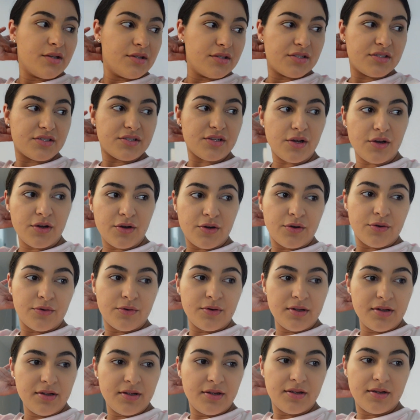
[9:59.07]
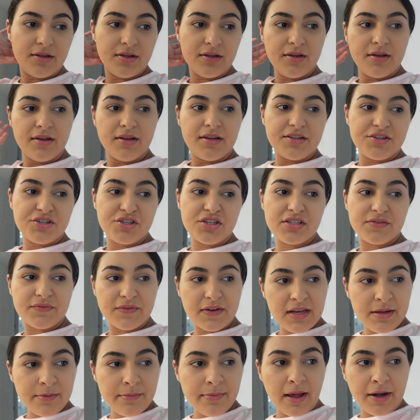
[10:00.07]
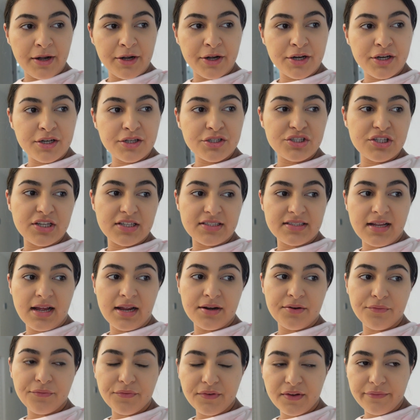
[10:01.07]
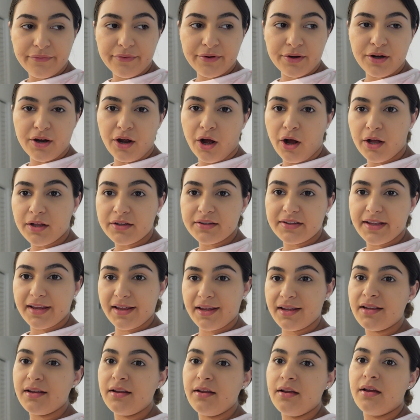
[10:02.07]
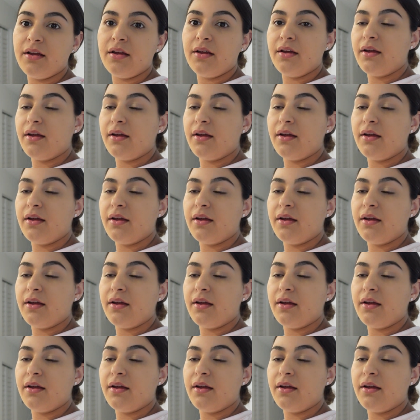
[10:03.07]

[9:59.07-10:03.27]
So she's feeling better. She hasn't had a fever all day